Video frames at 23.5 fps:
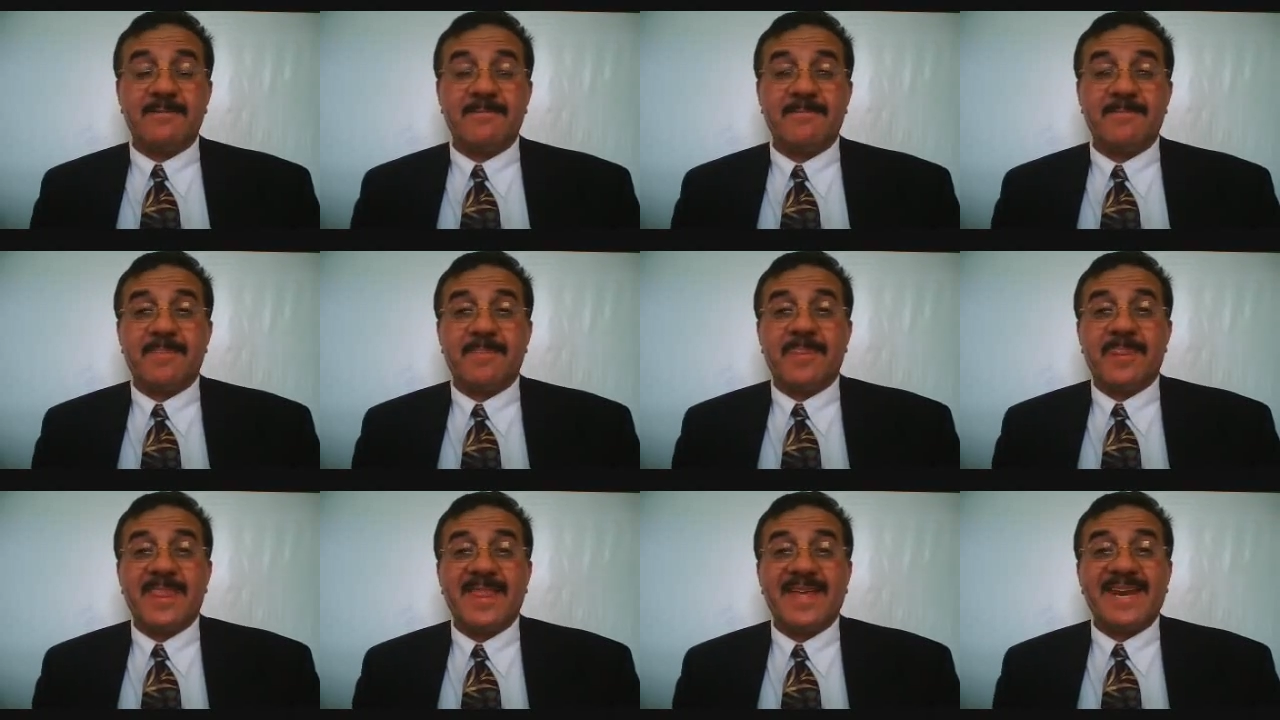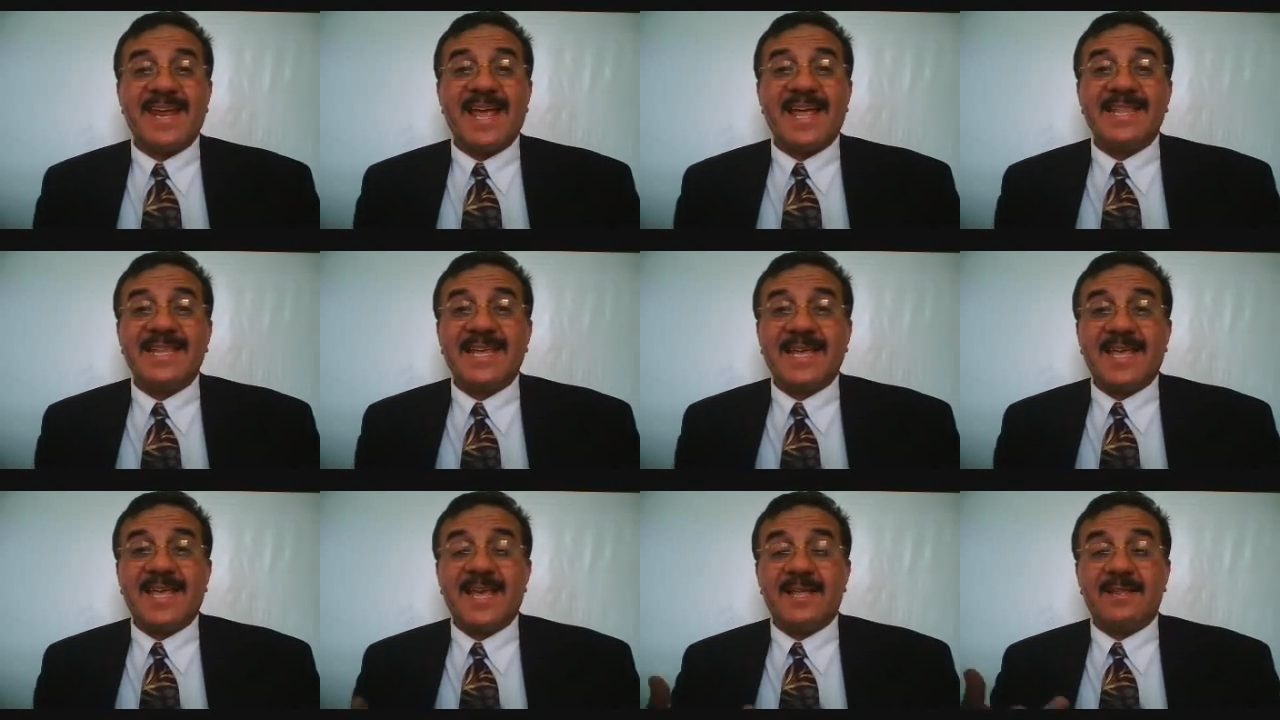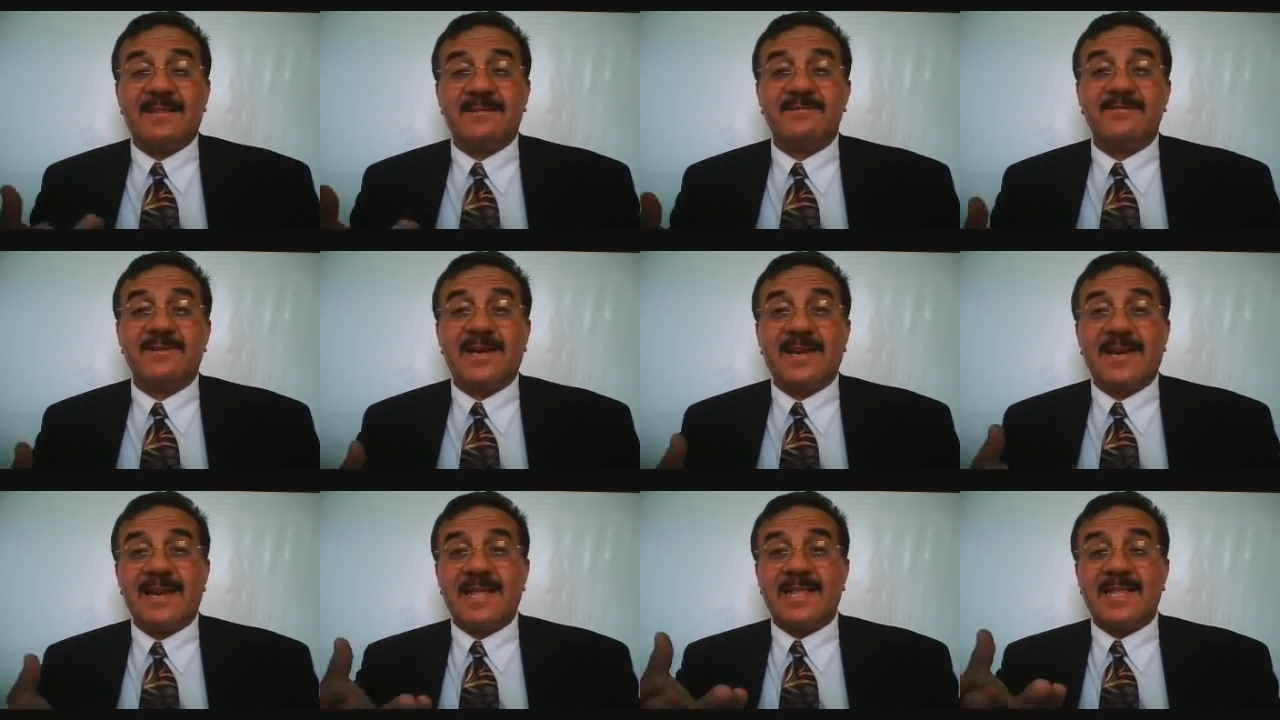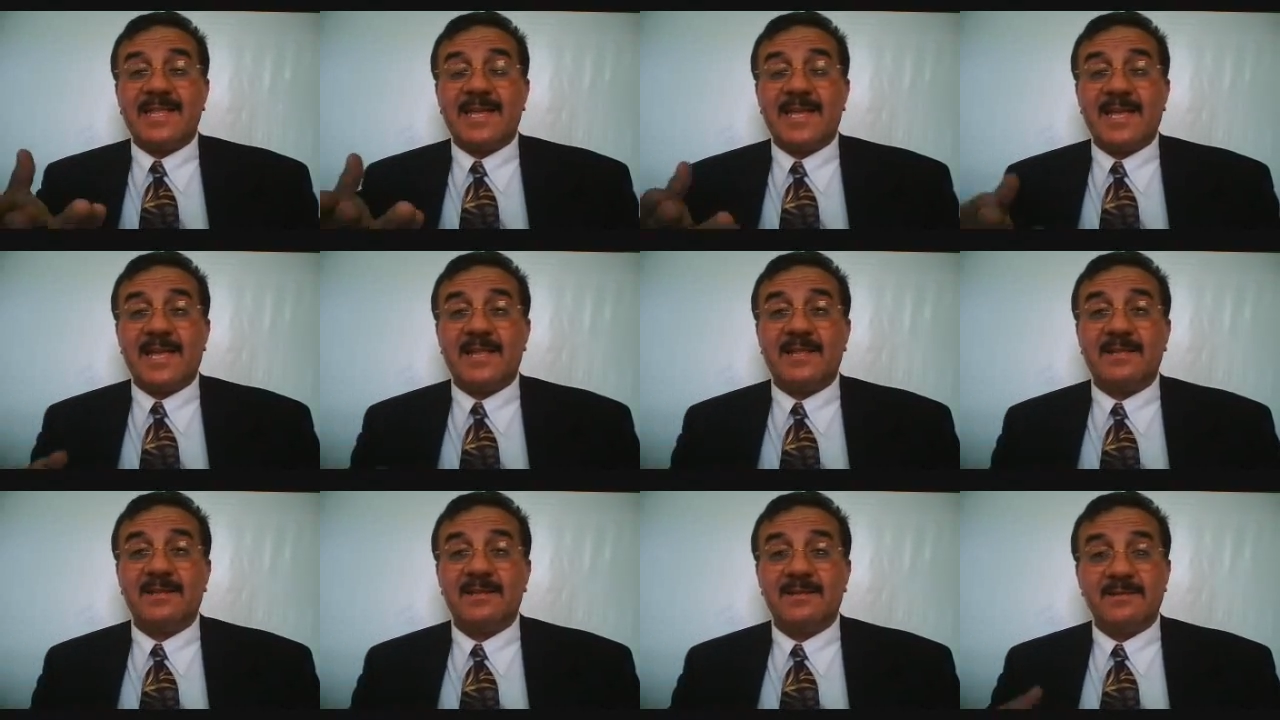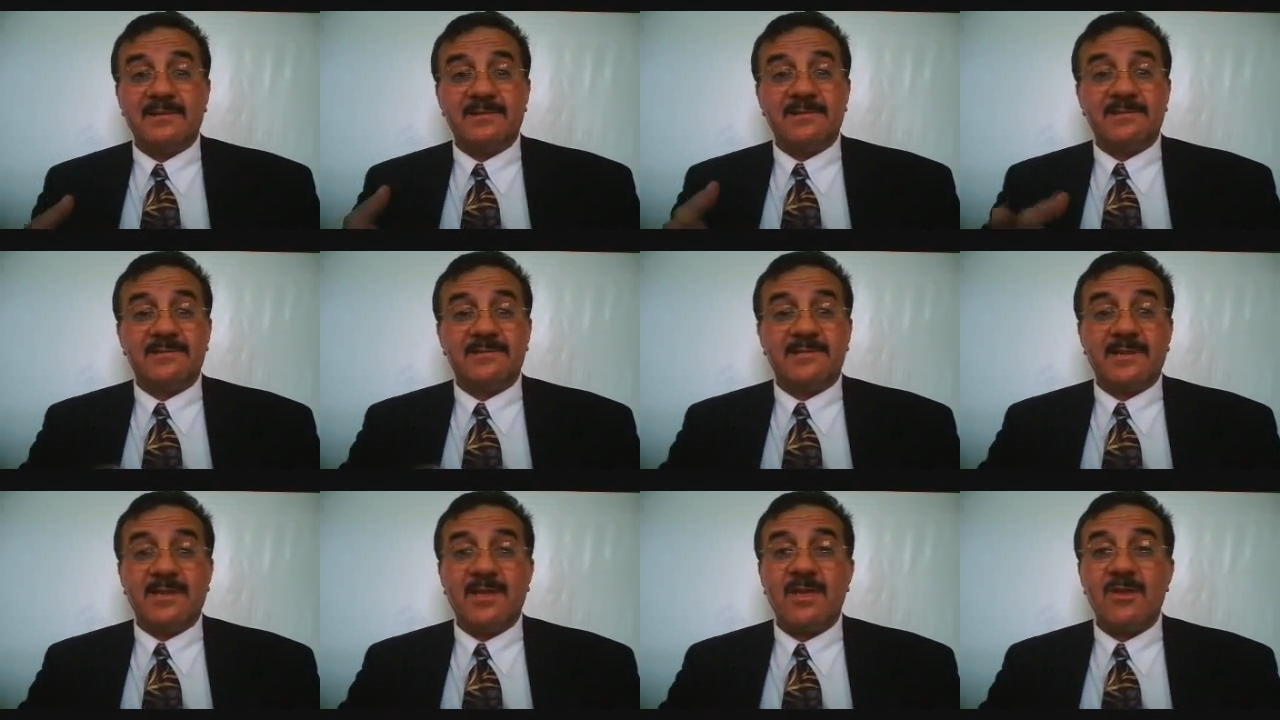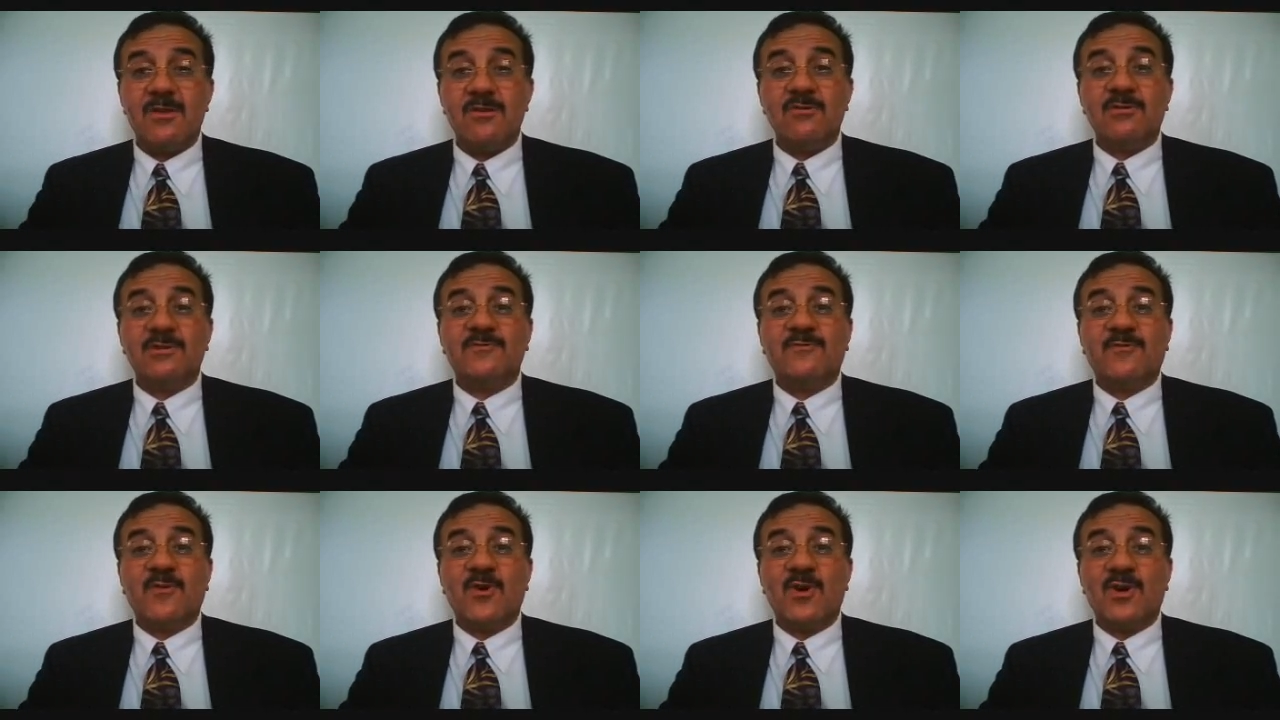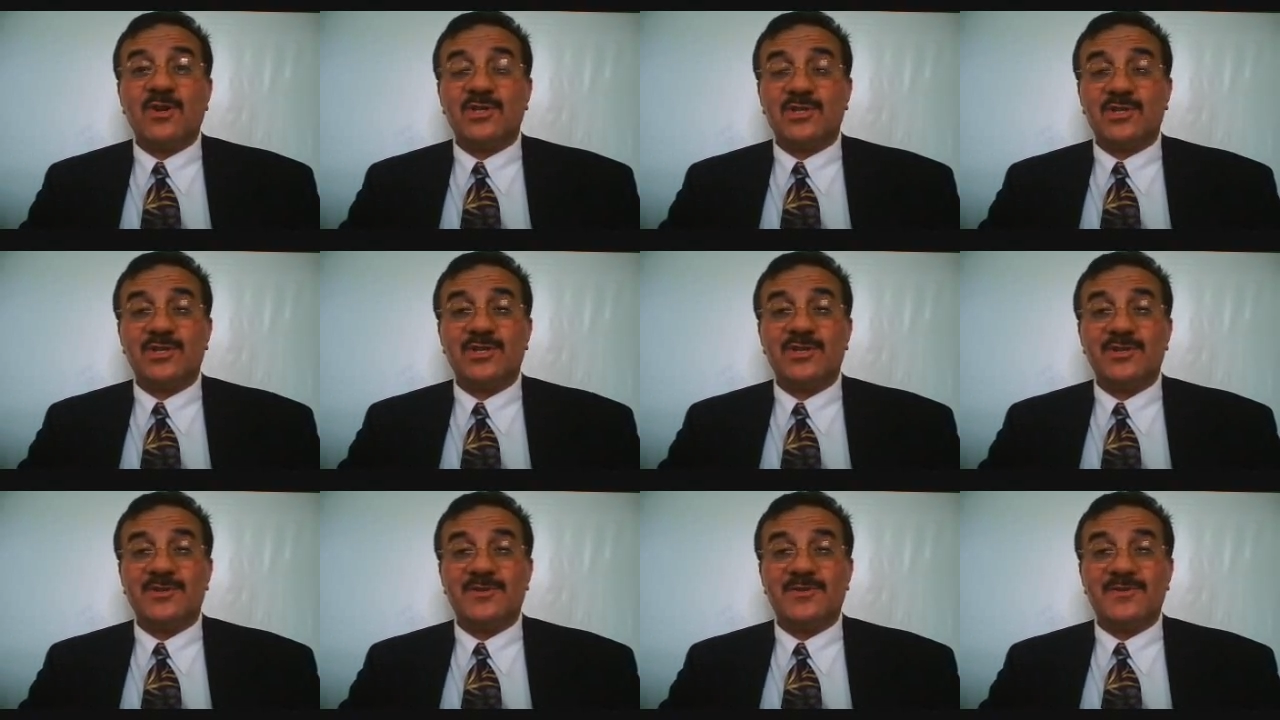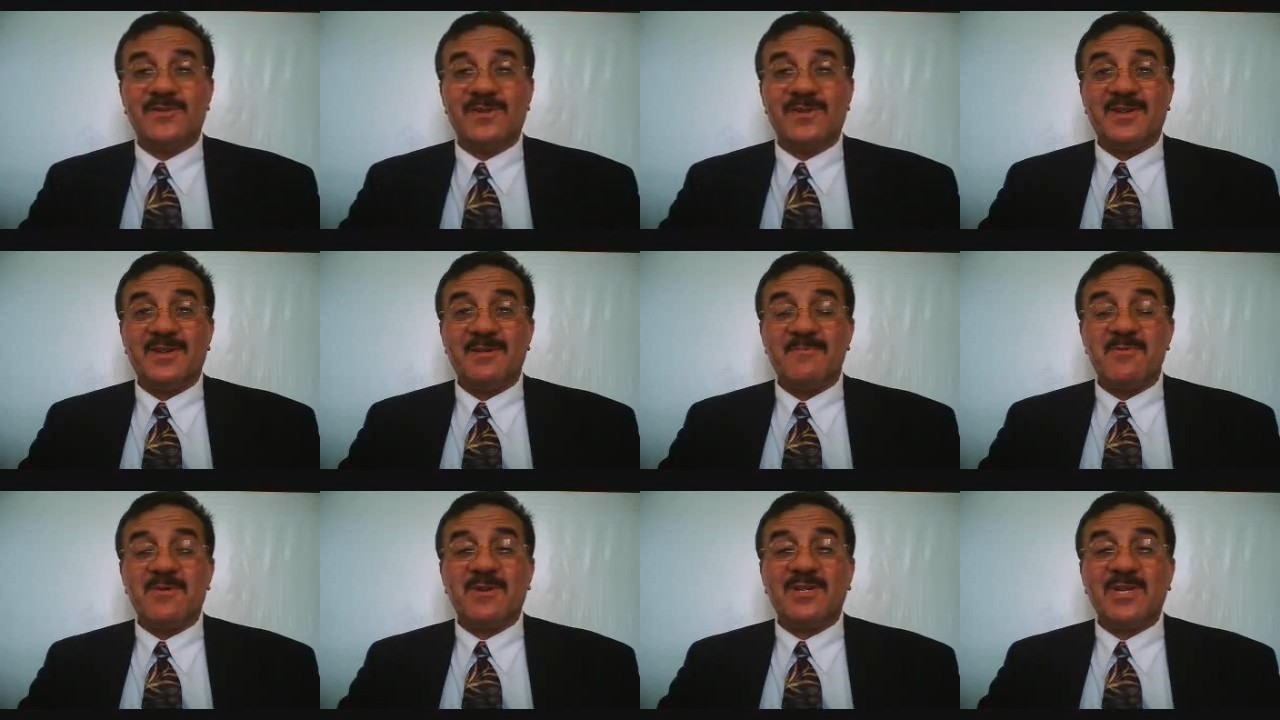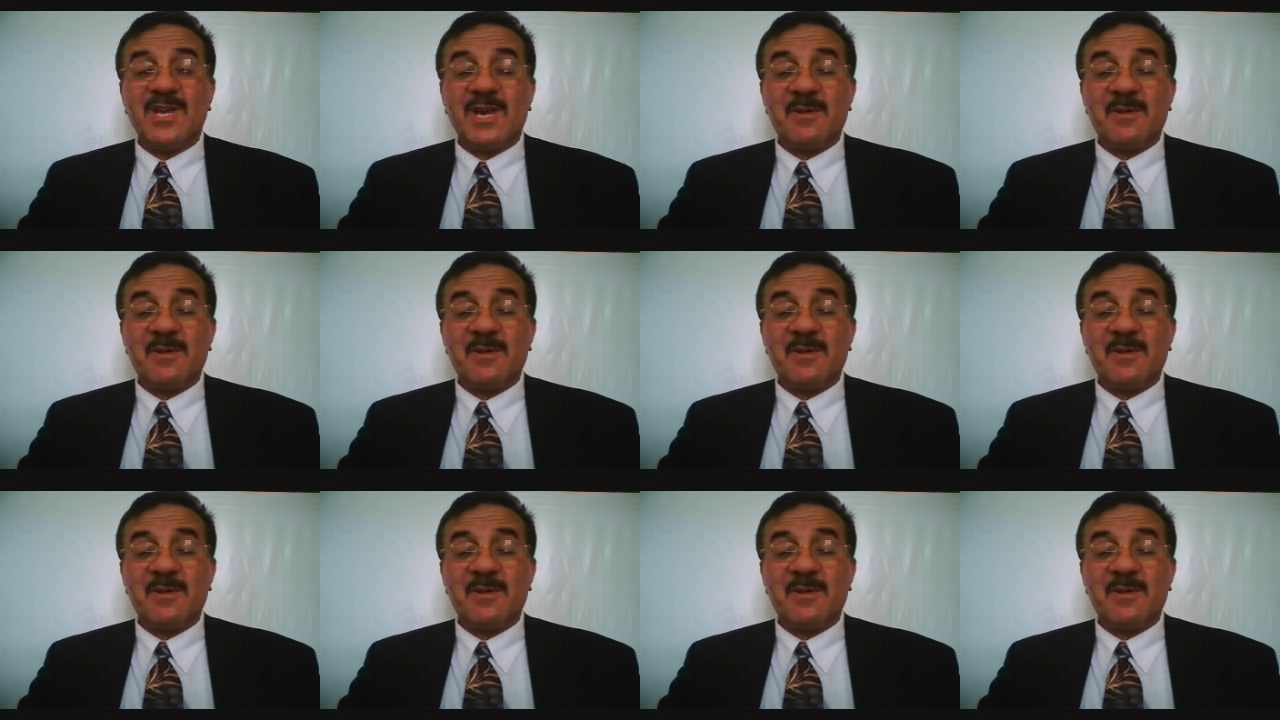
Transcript: Because they are politically losers. They are politically losers.